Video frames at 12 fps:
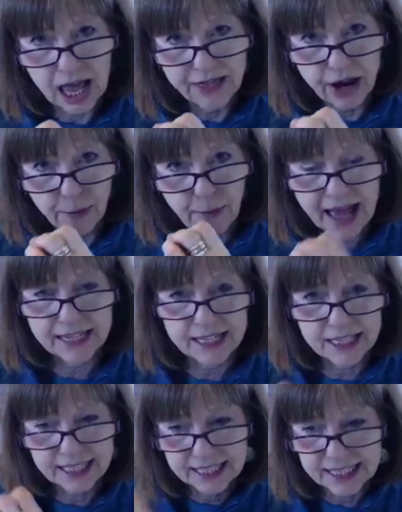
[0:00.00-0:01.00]
and they're
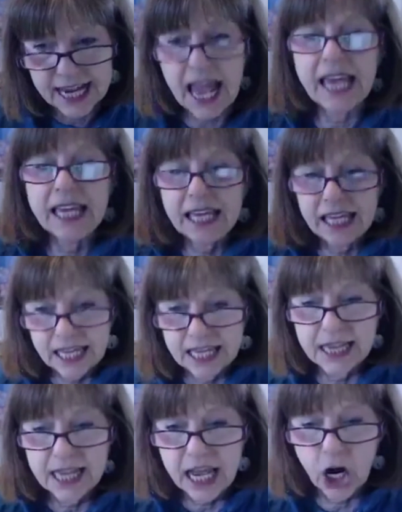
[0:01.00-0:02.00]
meant to stay
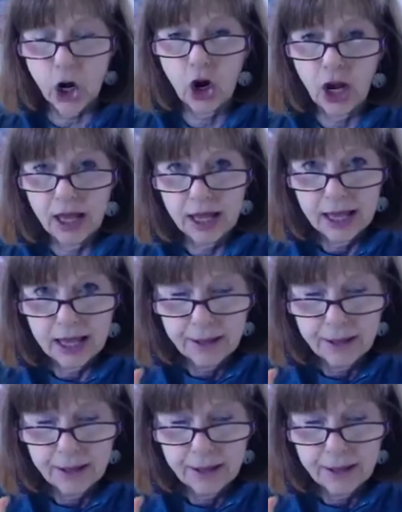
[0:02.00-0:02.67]
in there.